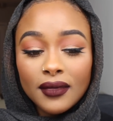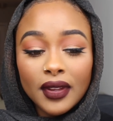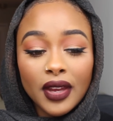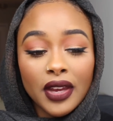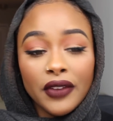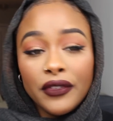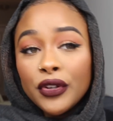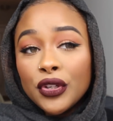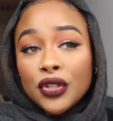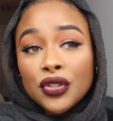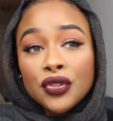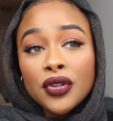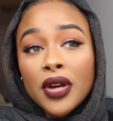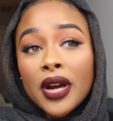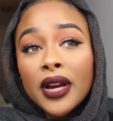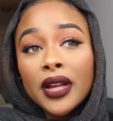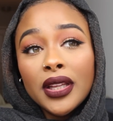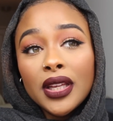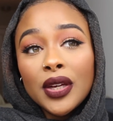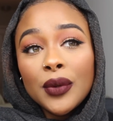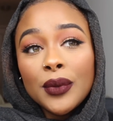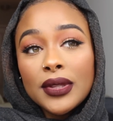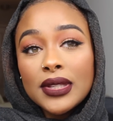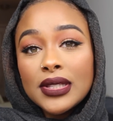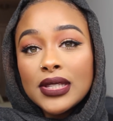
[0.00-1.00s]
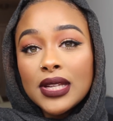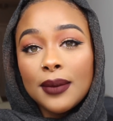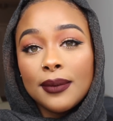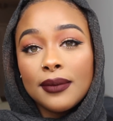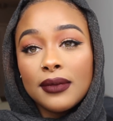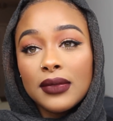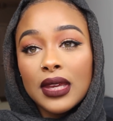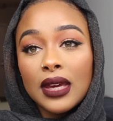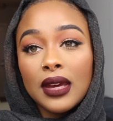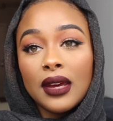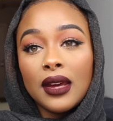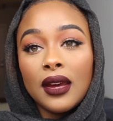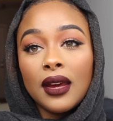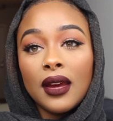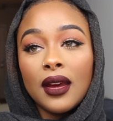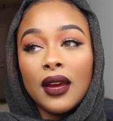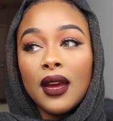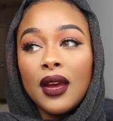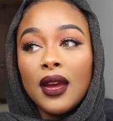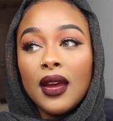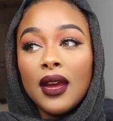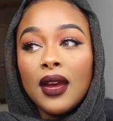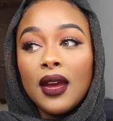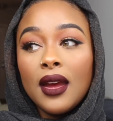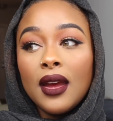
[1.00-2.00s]
if you're struggling with something,
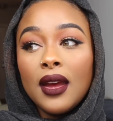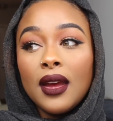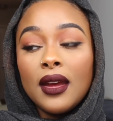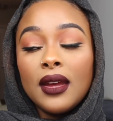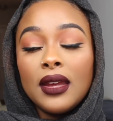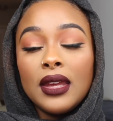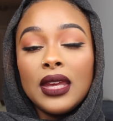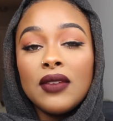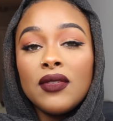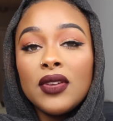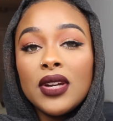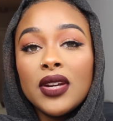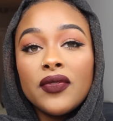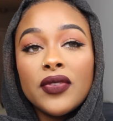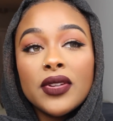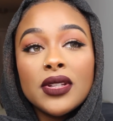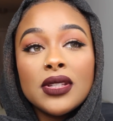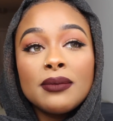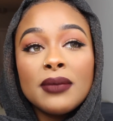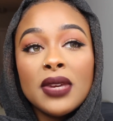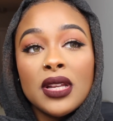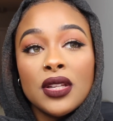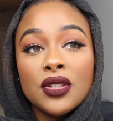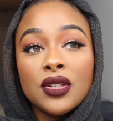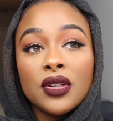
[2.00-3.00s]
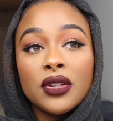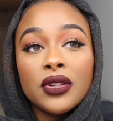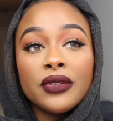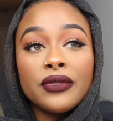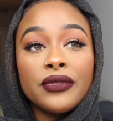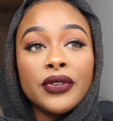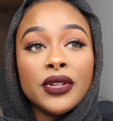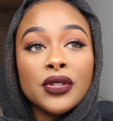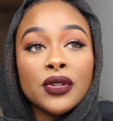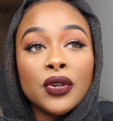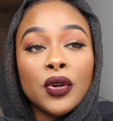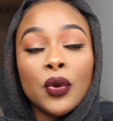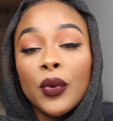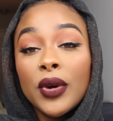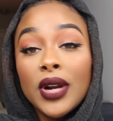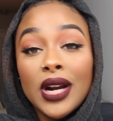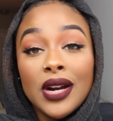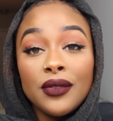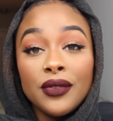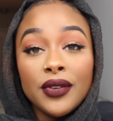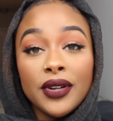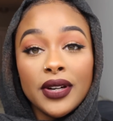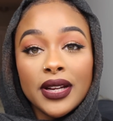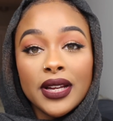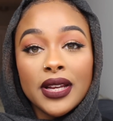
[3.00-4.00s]
even if it's mental or physical,
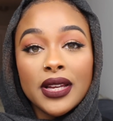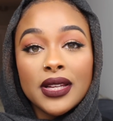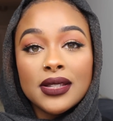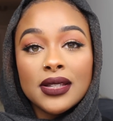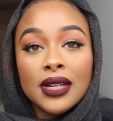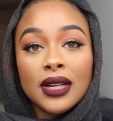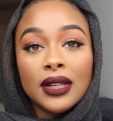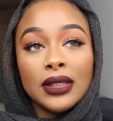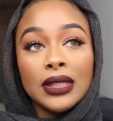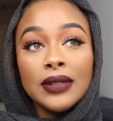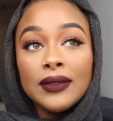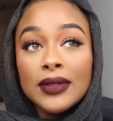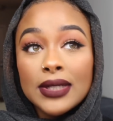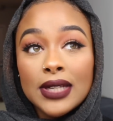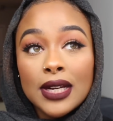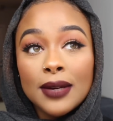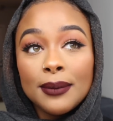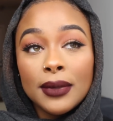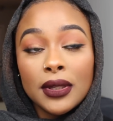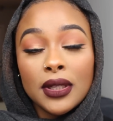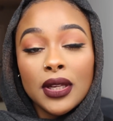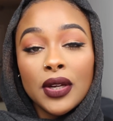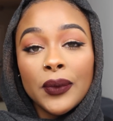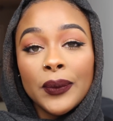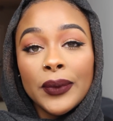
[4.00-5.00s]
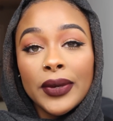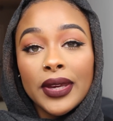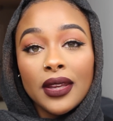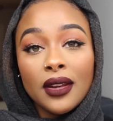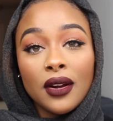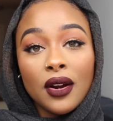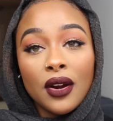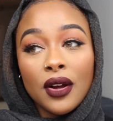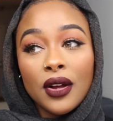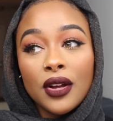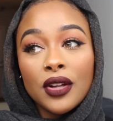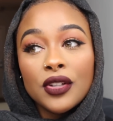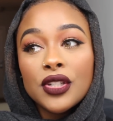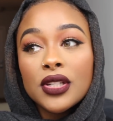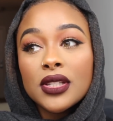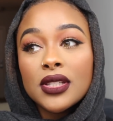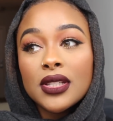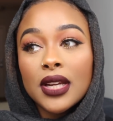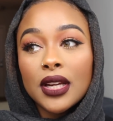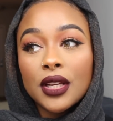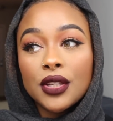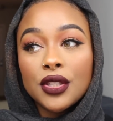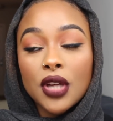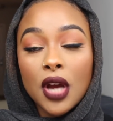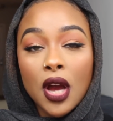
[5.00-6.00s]
whatever it is, like leave it down below and we can all just
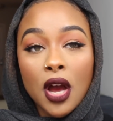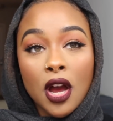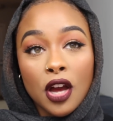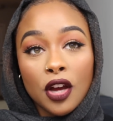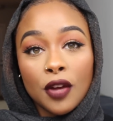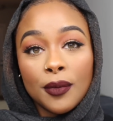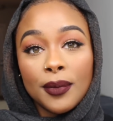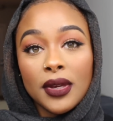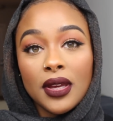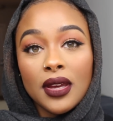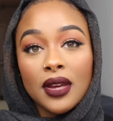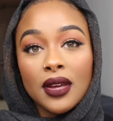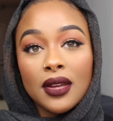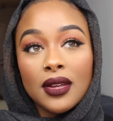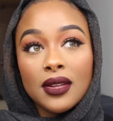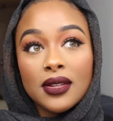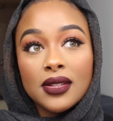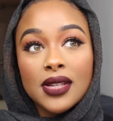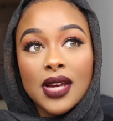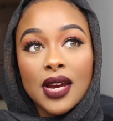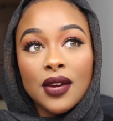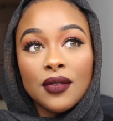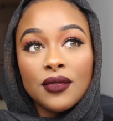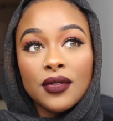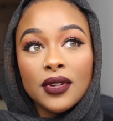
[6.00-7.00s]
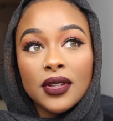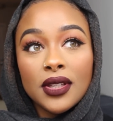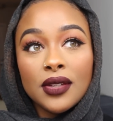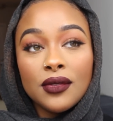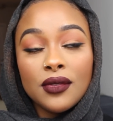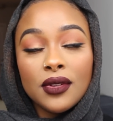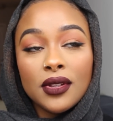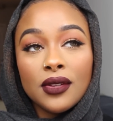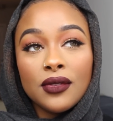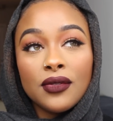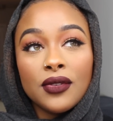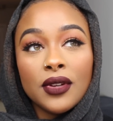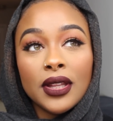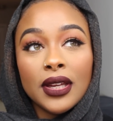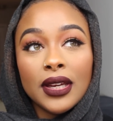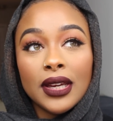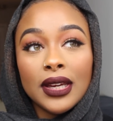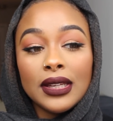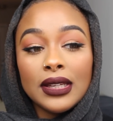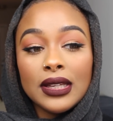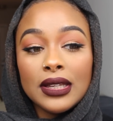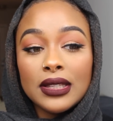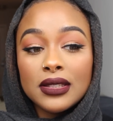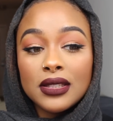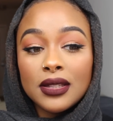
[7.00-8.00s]
like talk, because I really feel like
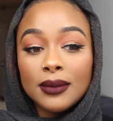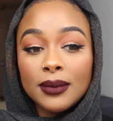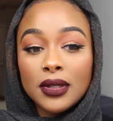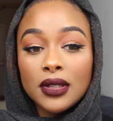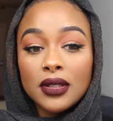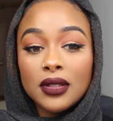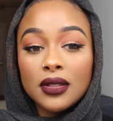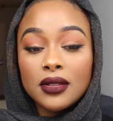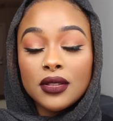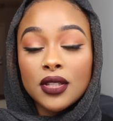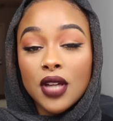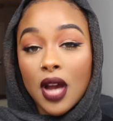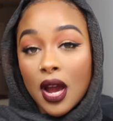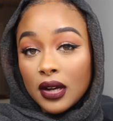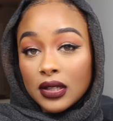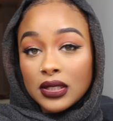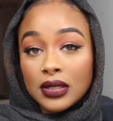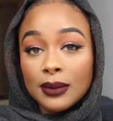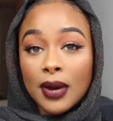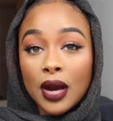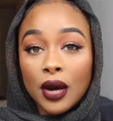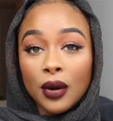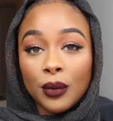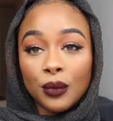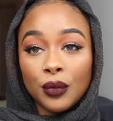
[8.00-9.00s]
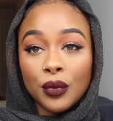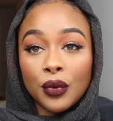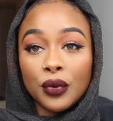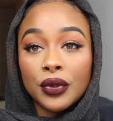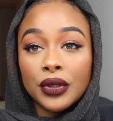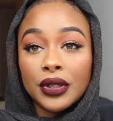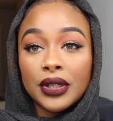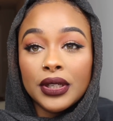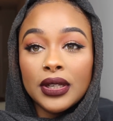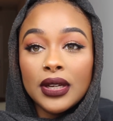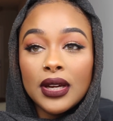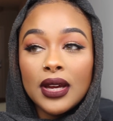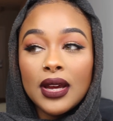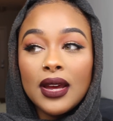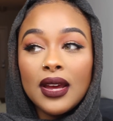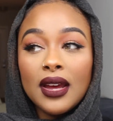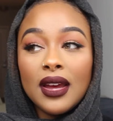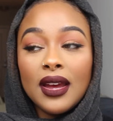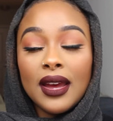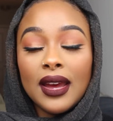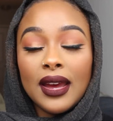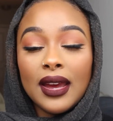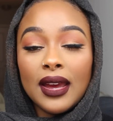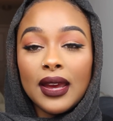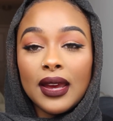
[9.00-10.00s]
it needs to be talked about more.
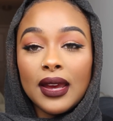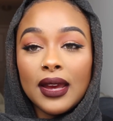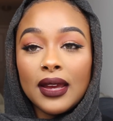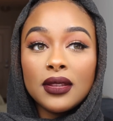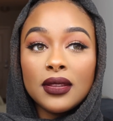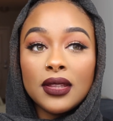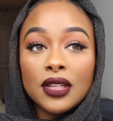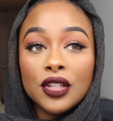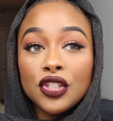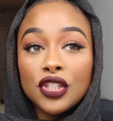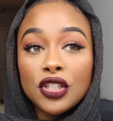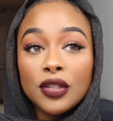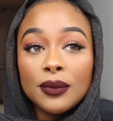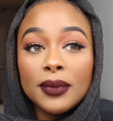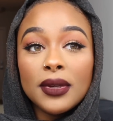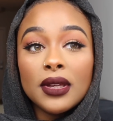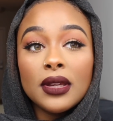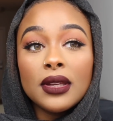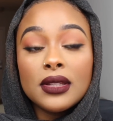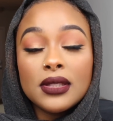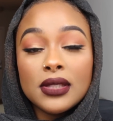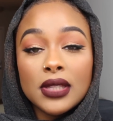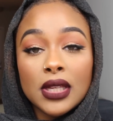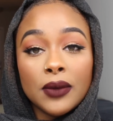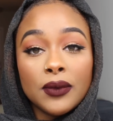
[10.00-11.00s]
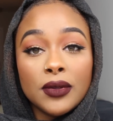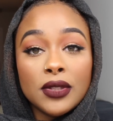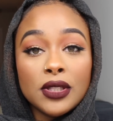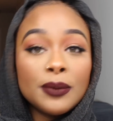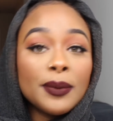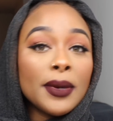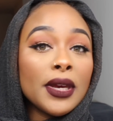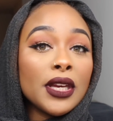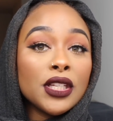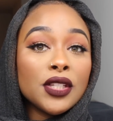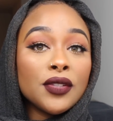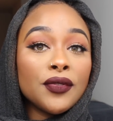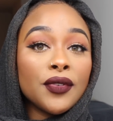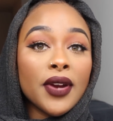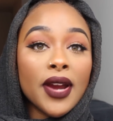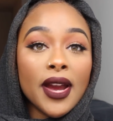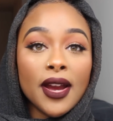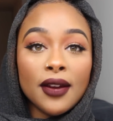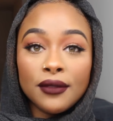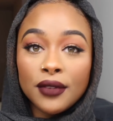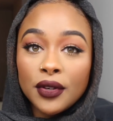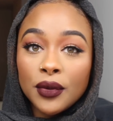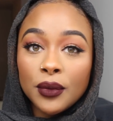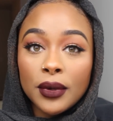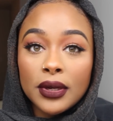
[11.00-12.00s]
And this should be a safe space for
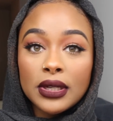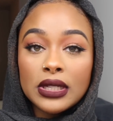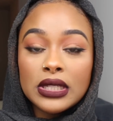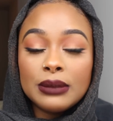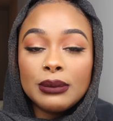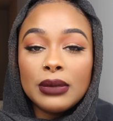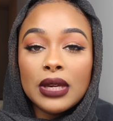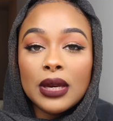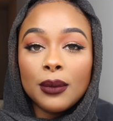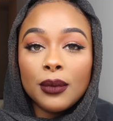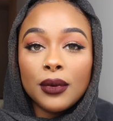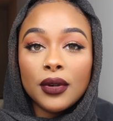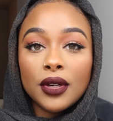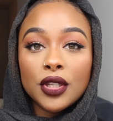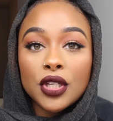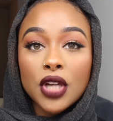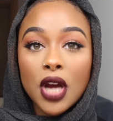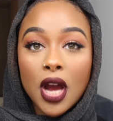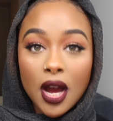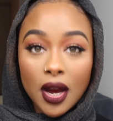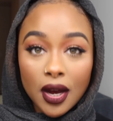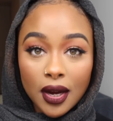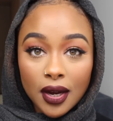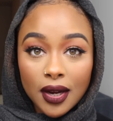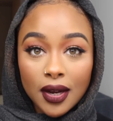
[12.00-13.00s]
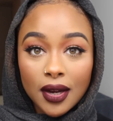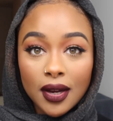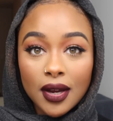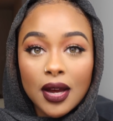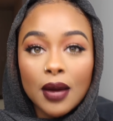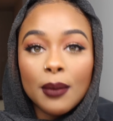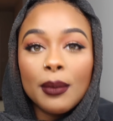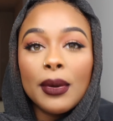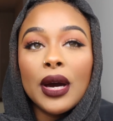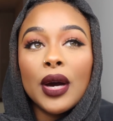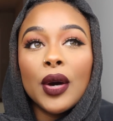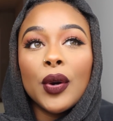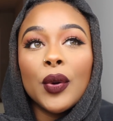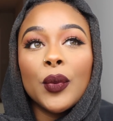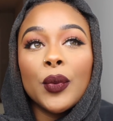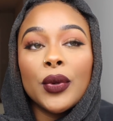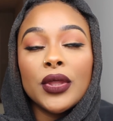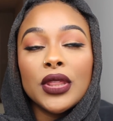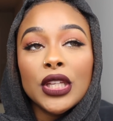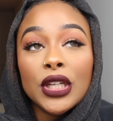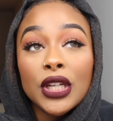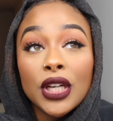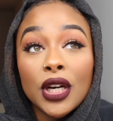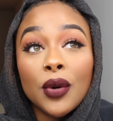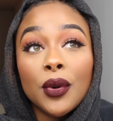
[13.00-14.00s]
everyone to be able to talk about
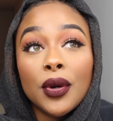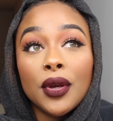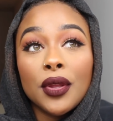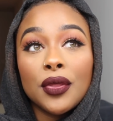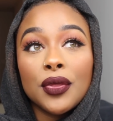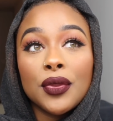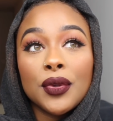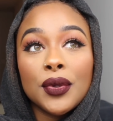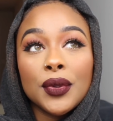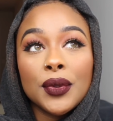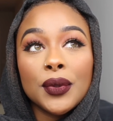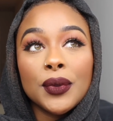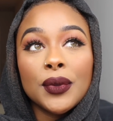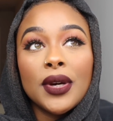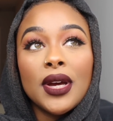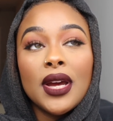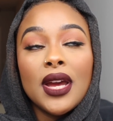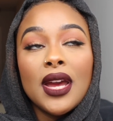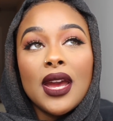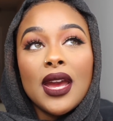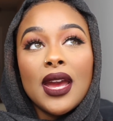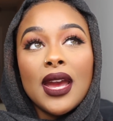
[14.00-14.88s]
what they're going through.